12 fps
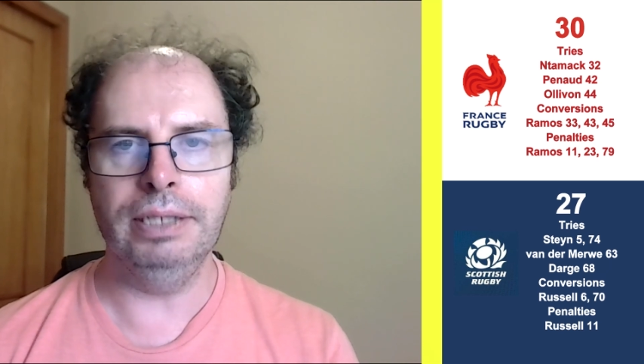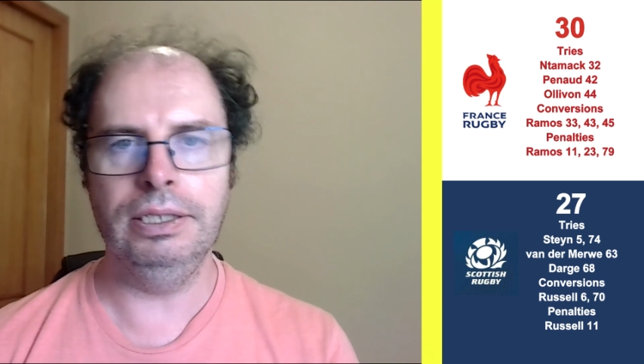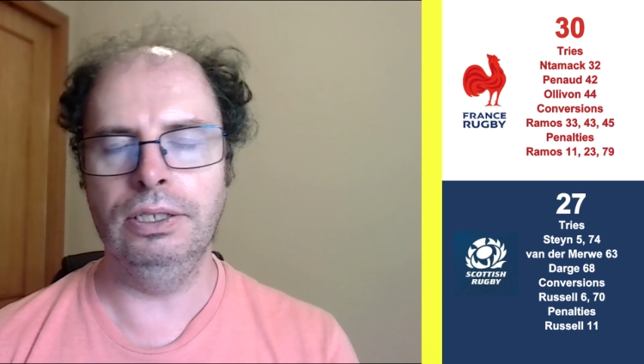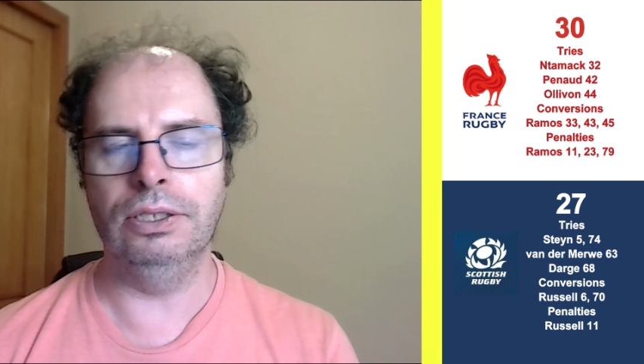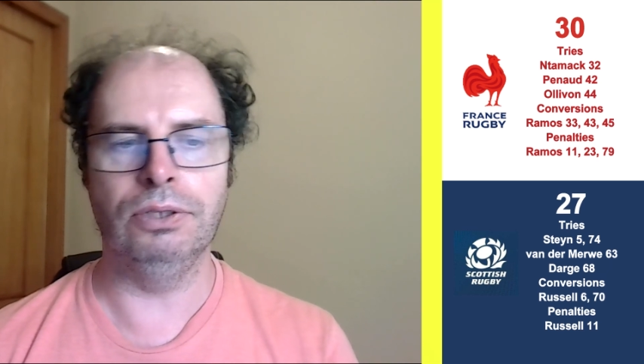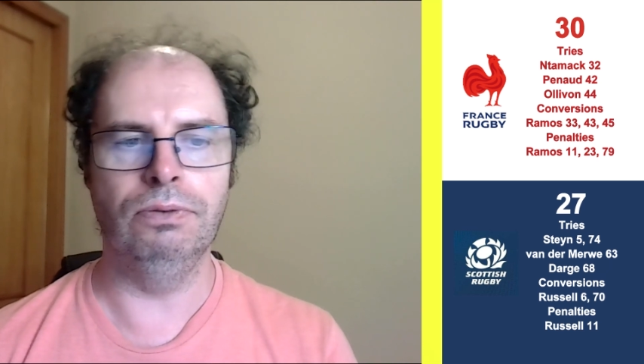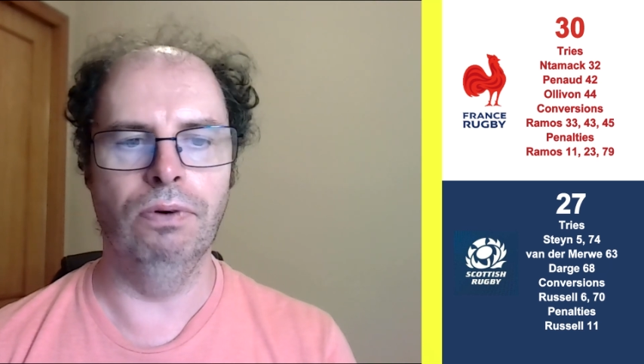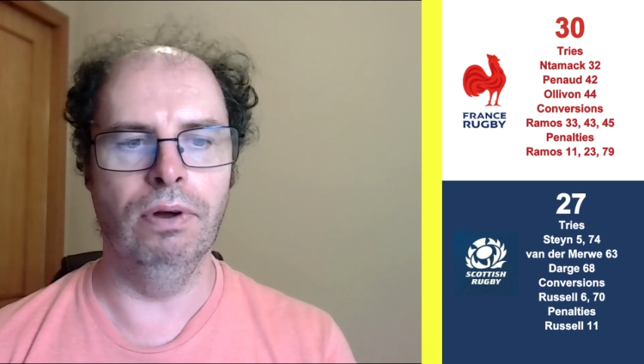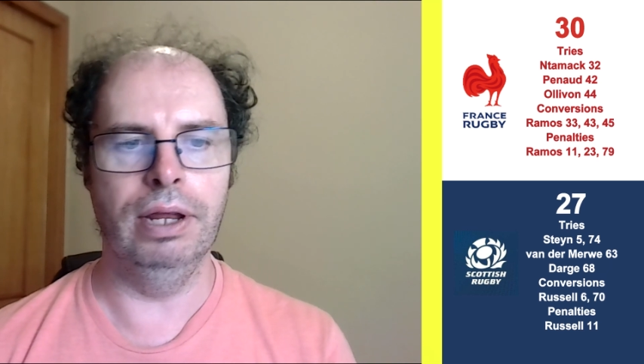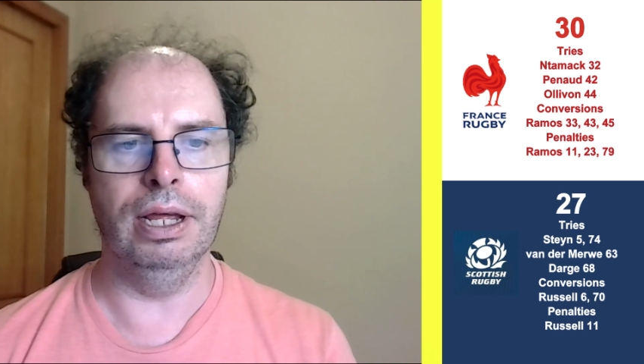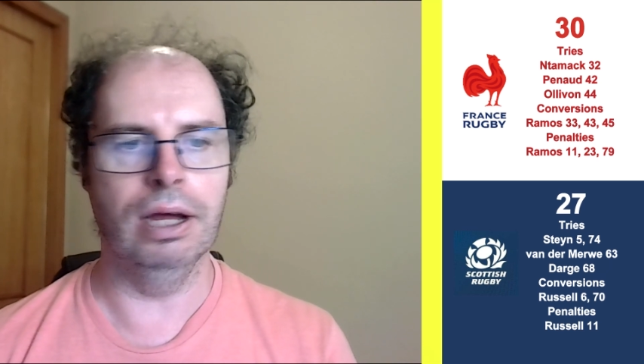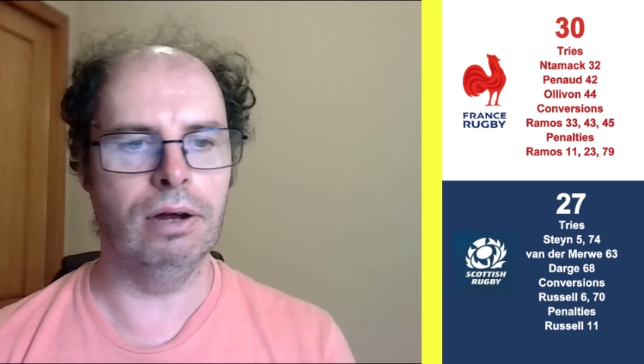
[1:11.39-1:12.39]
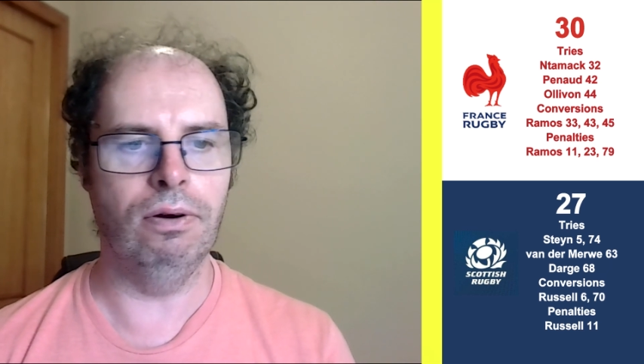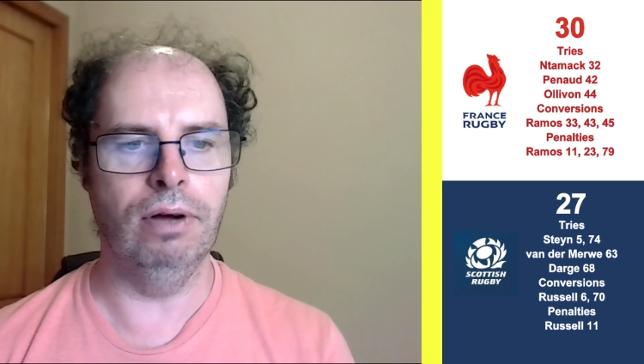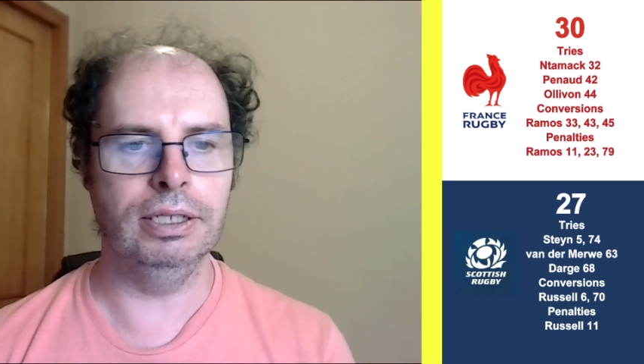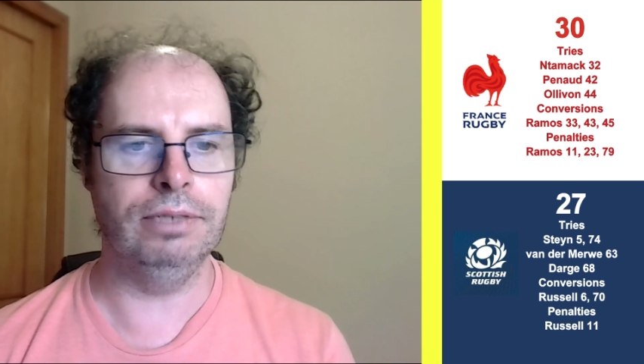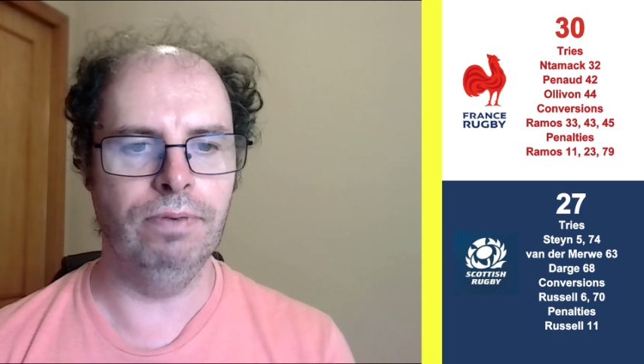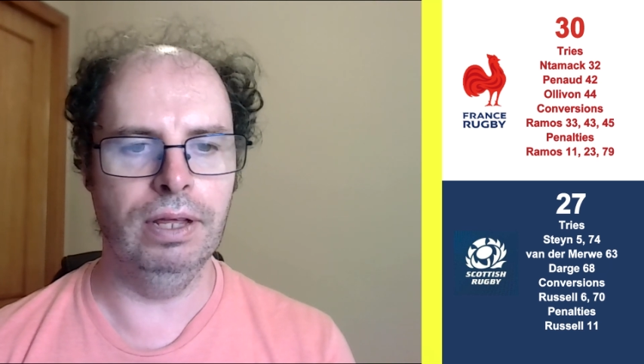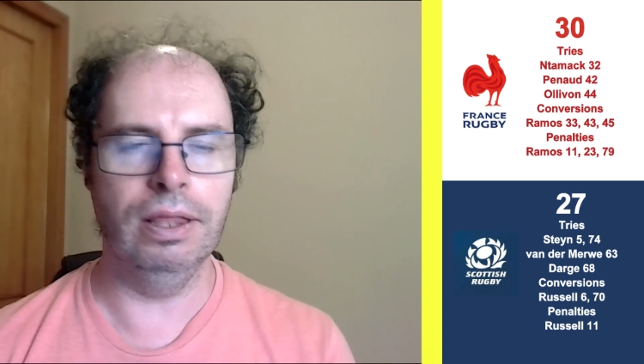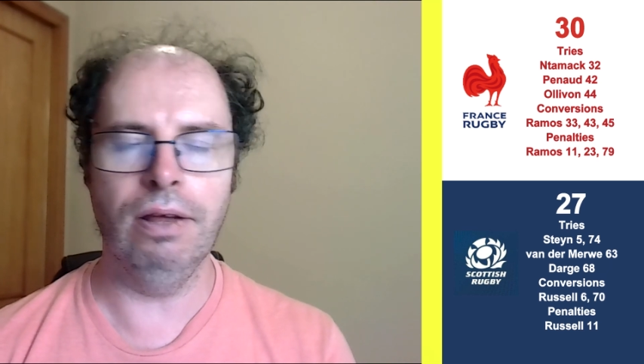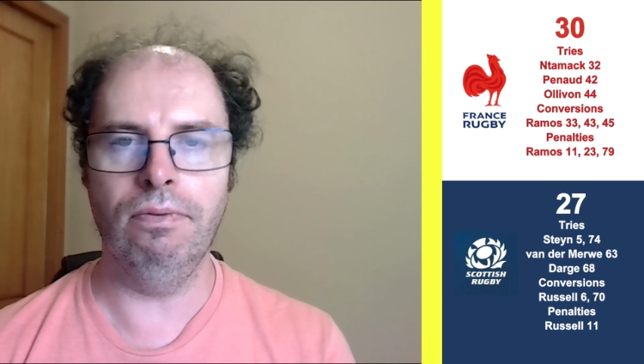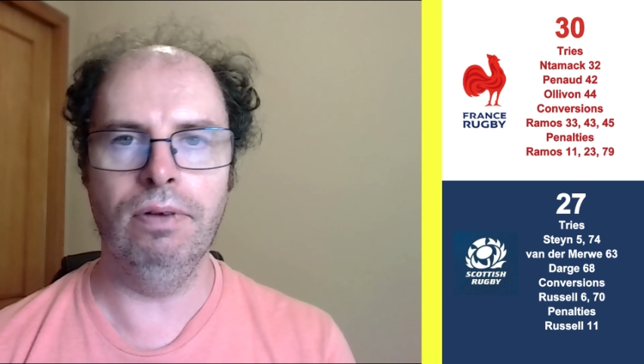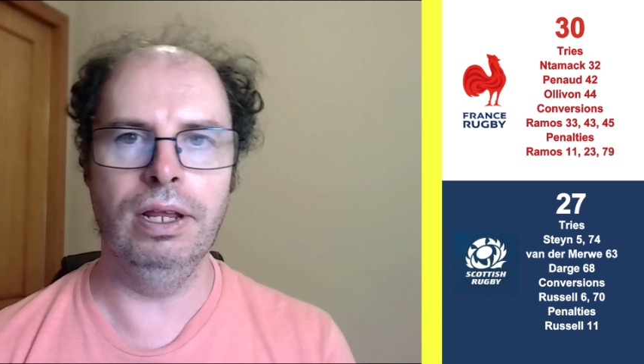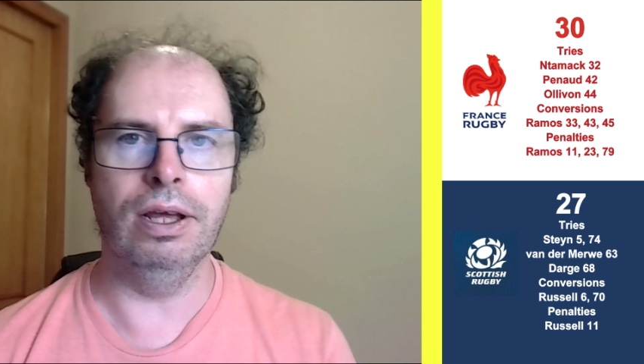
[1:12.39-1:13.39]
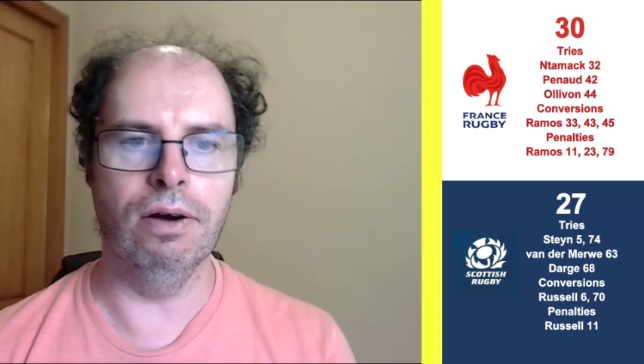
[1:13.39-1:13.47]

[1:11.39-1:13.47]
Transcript: He's basically just running across field,